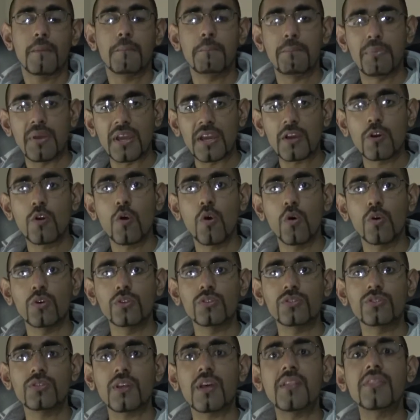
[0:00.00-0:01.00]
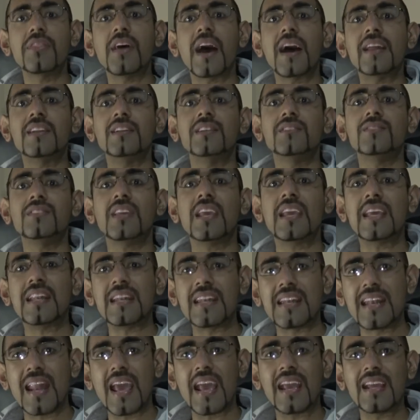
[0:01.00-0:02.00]
because that is
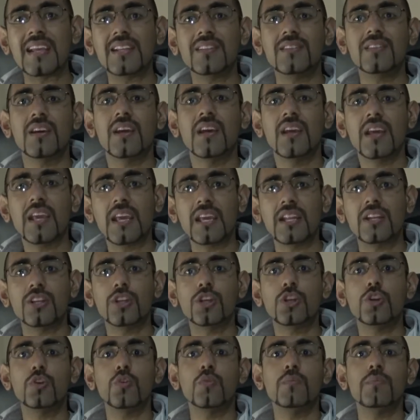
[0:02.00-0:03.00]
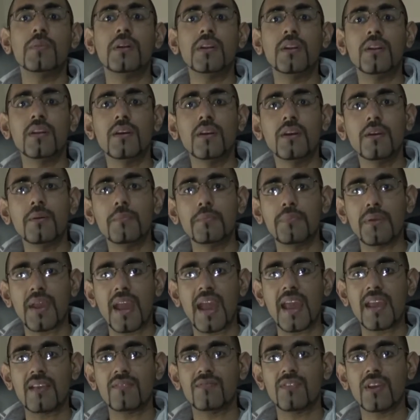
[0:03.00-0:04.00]
innate in human
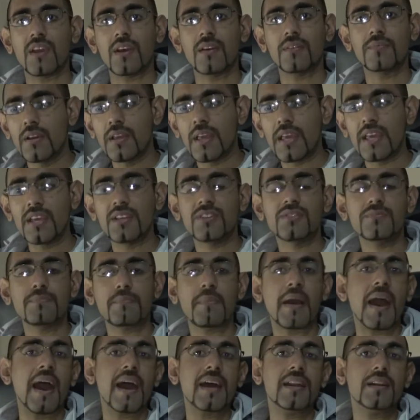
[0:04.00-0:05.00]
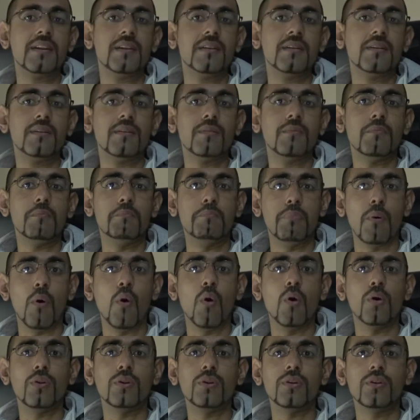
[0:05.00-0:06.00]
behavior. Is man
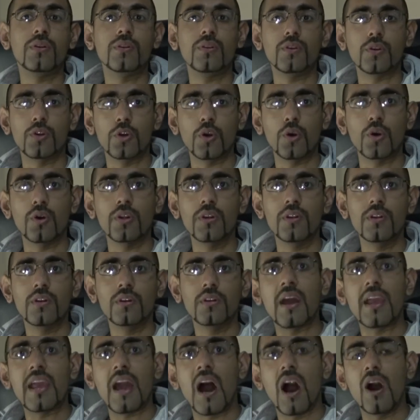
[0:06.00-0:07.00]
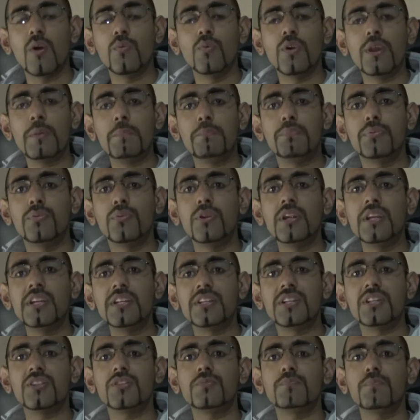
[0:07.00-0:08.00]
born good? Are we
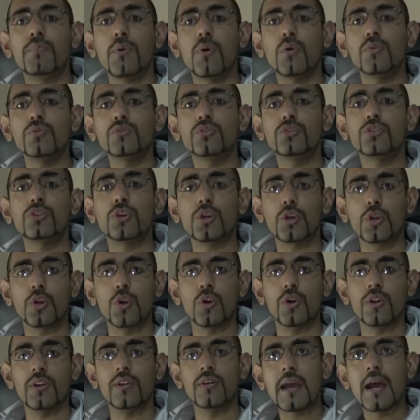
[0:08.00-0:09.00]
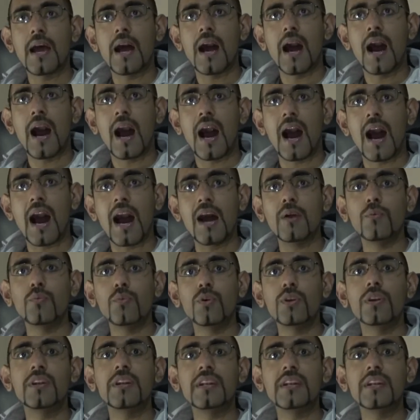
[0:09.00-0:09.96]
predisposed to good? I would